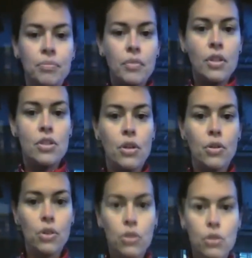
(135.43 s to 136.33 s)
So
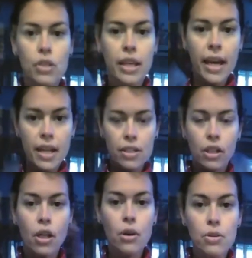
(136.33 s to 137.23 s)
get as
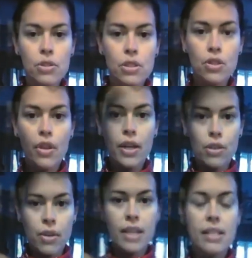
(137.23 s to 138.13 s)
close so that you
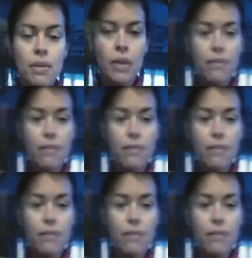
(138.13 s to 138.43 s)
can see whatever